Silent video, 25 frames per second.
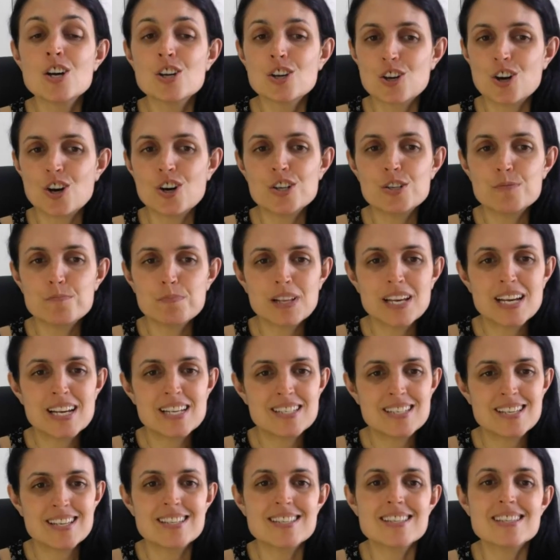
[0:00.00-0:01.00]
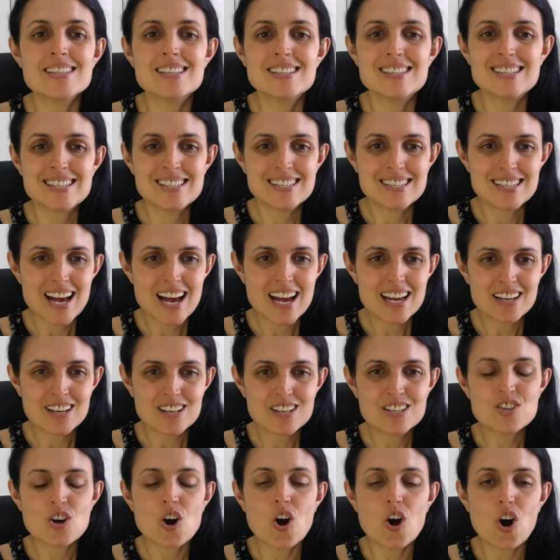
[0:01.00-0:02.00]
God places the
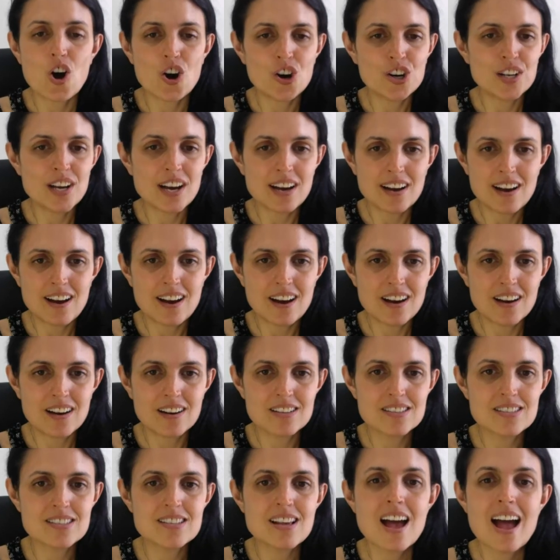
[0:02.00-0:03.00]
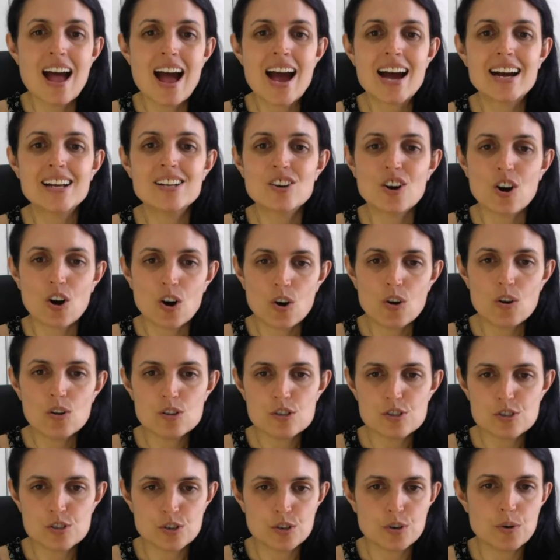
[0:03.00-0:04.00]
desires on our hearts and
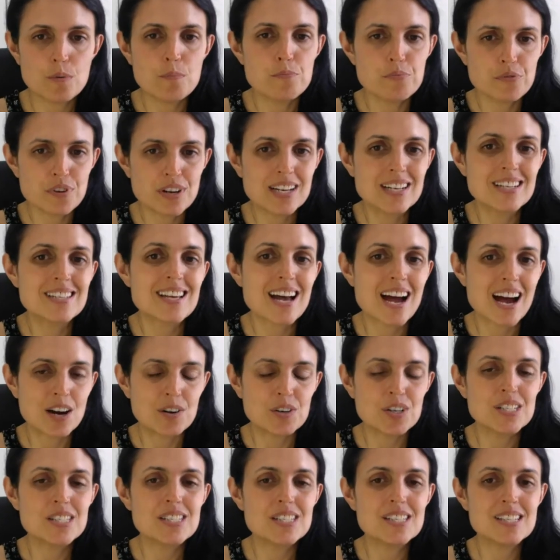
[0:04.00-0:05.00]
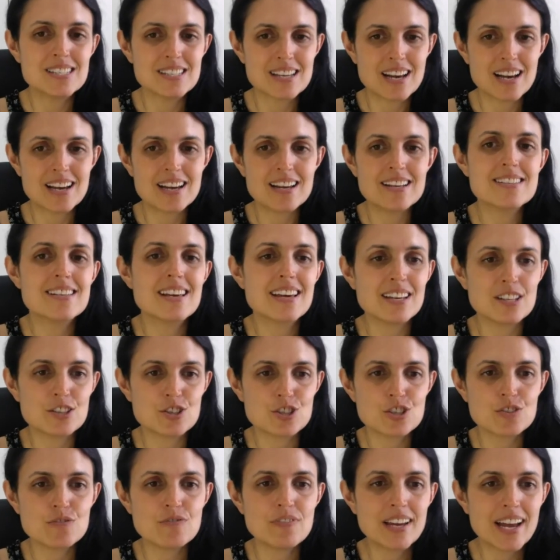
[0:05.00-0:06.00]
also brings our desires
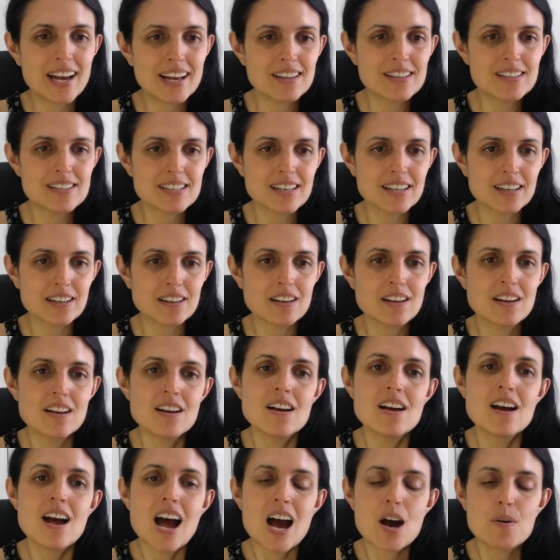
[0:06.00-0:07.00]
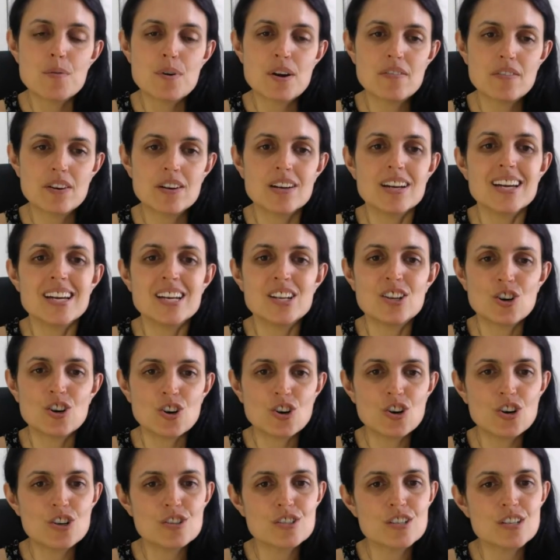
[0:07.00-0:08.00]
into reality. However, in
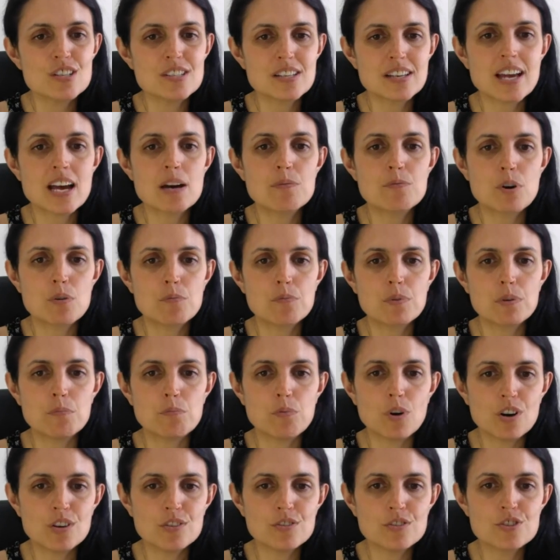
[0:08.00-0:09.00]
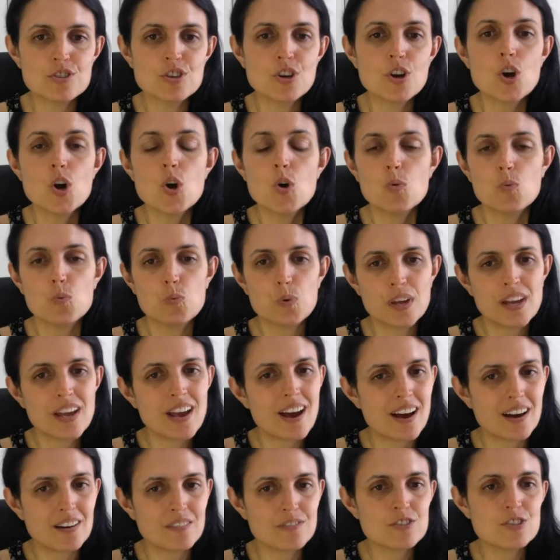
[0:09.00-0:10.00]
order to get what we want, we
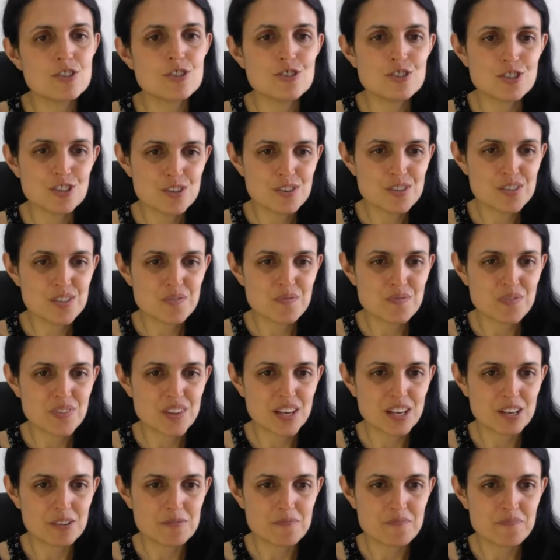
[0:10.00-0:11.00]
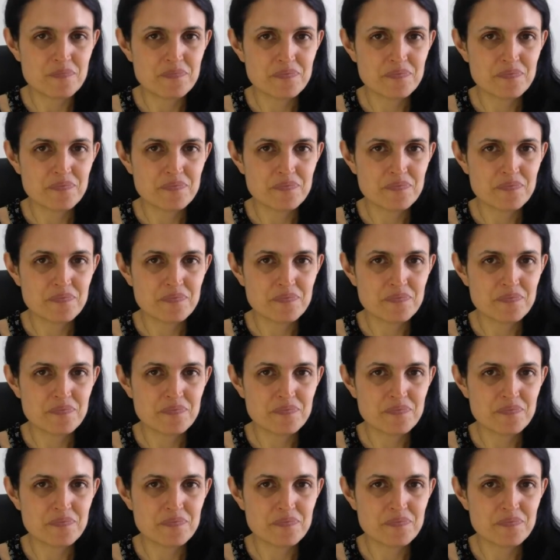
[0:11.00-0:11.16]
have to do something.